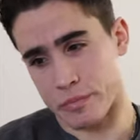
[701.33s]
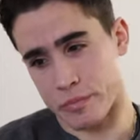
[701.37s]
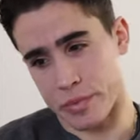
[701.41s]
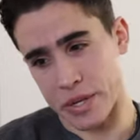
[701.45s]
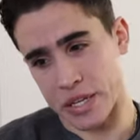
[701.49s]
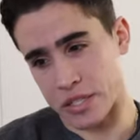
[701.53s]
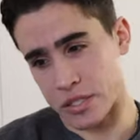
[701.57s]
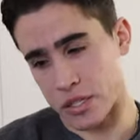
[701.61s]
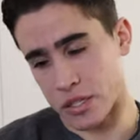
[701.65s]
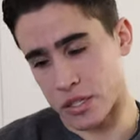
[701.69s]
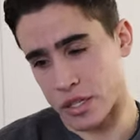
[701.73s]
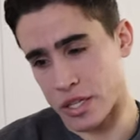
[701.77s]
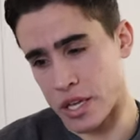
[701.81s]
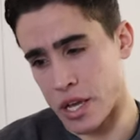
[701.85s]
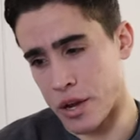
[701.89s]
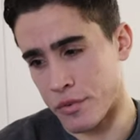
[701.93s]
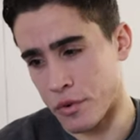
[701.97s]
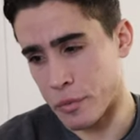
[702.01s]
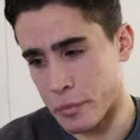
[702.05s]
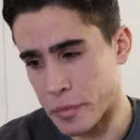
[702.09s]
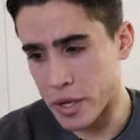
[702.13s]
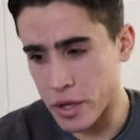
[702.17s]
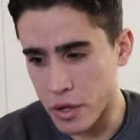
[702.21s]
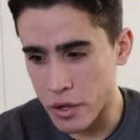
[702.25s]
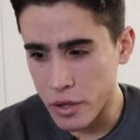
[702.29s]
basically
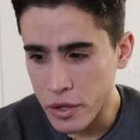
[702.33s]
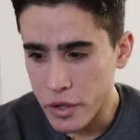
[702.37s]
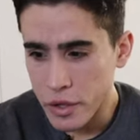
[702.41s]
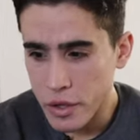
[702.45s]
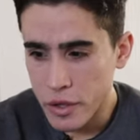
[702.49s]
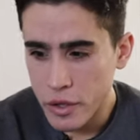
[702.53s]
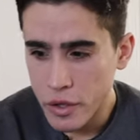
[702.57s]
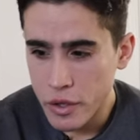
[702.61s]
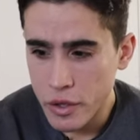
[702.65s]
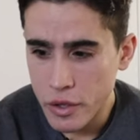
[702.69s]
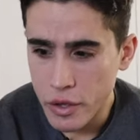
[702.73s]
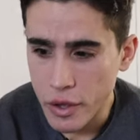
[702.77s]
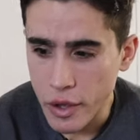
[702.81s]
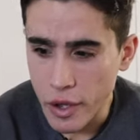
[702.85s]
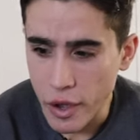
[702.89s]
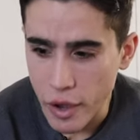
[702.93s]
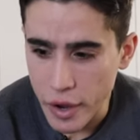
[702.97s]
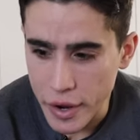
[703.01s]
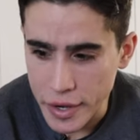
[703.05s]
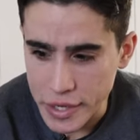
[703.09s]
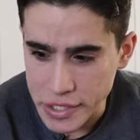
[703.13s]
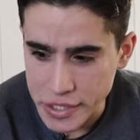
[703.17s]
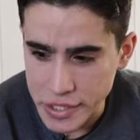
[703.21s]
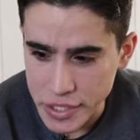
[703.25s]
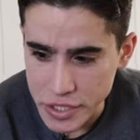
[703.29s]
every meal,
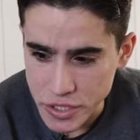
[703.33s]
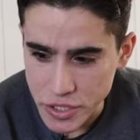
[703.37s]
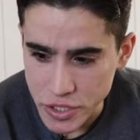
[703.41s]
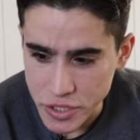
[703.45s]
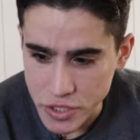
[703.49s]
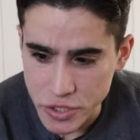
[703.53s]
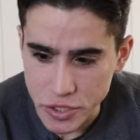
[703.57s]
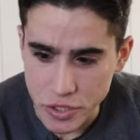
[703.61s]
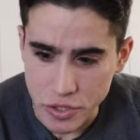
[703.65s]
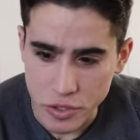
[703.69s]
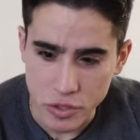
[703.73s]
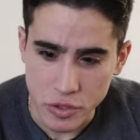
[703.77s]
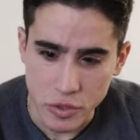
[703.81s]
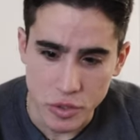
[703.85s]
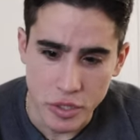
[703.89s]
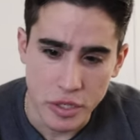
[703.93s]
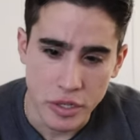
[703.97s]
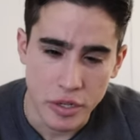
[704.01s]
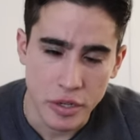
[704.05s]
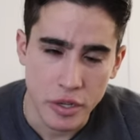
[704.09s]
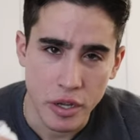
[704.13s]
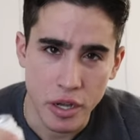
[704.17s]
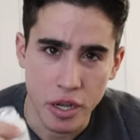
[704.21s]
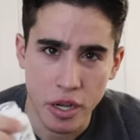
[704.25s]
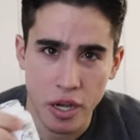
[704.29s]
uh, in addition to
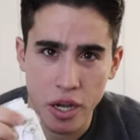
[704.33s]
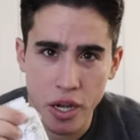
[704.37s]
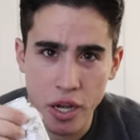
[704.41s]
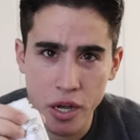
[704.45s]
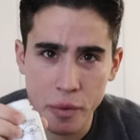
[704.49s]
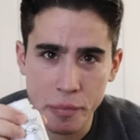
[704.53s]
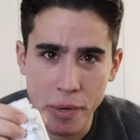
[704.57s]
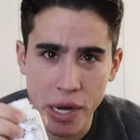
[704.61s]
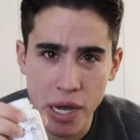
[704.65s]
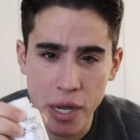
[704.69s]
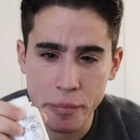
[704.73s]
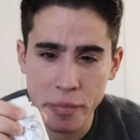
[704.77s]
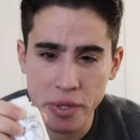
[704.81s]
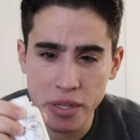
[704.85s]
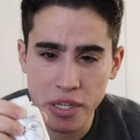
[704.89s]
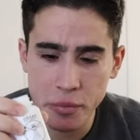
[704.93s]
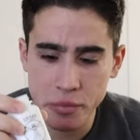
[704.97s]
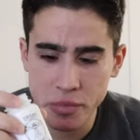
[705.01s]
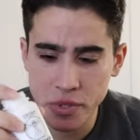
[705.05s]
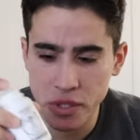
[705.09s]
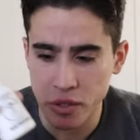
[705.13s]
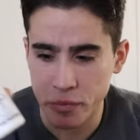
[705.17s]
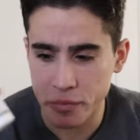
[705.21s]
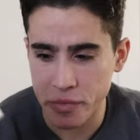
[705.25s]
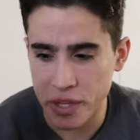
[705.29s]
uh, my
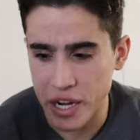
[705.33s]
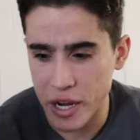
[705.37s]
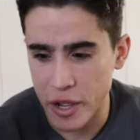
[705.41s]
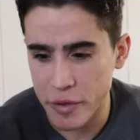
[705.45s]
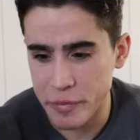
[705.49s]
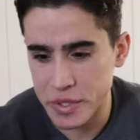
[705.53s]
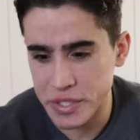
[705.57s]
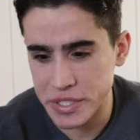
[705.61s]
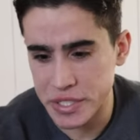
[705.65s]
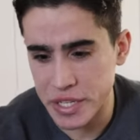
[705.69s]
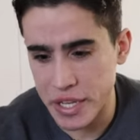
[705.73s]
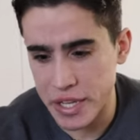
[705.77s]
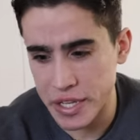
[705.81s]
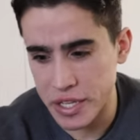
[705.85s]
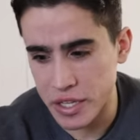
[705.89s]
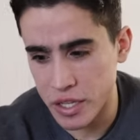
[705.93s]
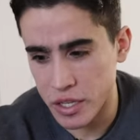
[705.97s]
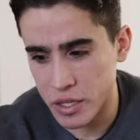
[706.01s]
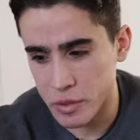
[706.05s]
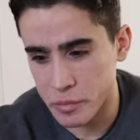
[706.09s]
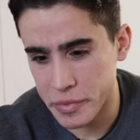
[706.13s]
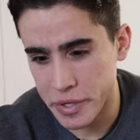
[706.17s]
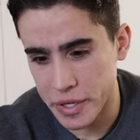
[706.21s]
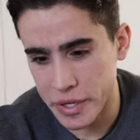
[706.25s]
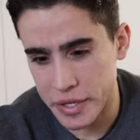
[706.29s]
molybdenum that I've been
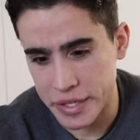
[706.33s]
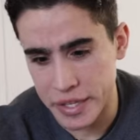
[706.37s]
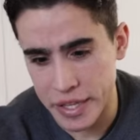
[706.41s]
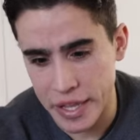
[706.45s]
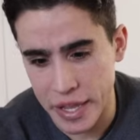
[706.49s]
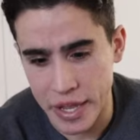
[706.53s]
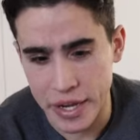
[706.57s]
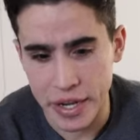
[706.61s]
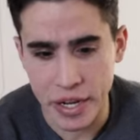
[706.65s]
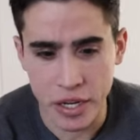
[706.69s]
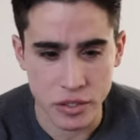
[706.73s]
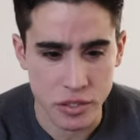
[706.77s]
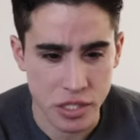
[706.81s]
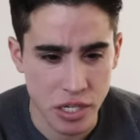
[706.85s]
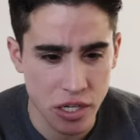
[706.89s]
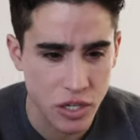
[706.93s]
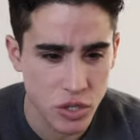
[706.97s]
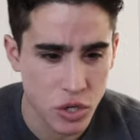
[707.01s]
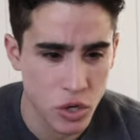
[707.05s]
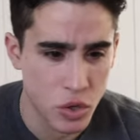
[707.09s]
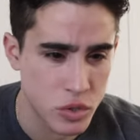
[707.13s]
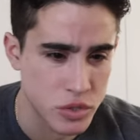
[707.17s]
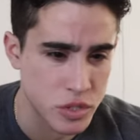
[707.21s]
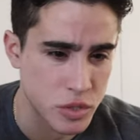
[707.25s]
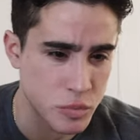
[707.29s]
taking, but again, I'll, I'll,
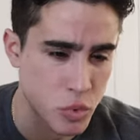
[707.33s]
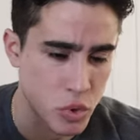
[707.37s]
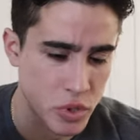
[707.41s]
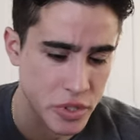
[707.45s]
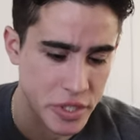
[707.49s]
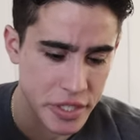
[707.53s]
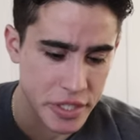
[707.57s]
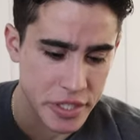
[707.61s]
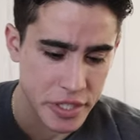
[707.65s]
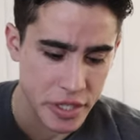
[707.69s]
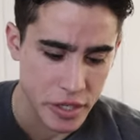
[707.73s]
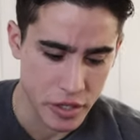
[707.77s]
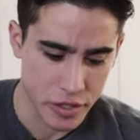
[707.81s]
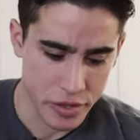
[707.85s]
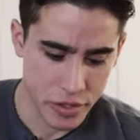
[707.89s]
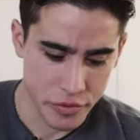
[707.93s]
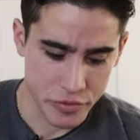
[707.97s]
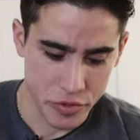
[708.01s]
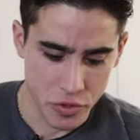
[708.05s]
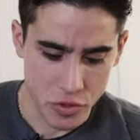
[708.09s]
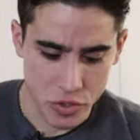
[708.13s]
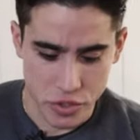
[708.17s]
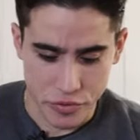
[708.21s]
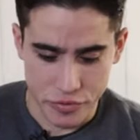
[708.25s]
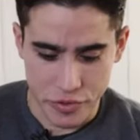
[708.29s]
go into more detail in the
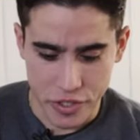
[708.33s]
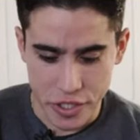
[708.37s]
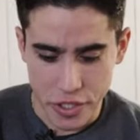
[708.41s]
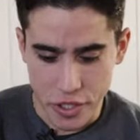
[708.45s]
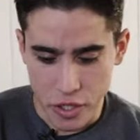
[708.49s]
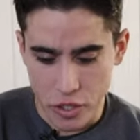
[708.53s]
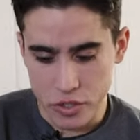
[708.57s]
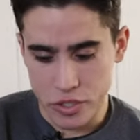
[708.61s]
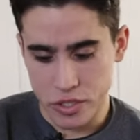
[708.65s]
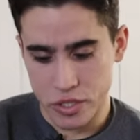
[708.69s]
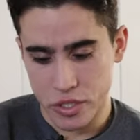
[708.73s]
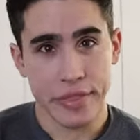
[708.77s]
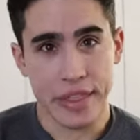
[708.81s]
future videos.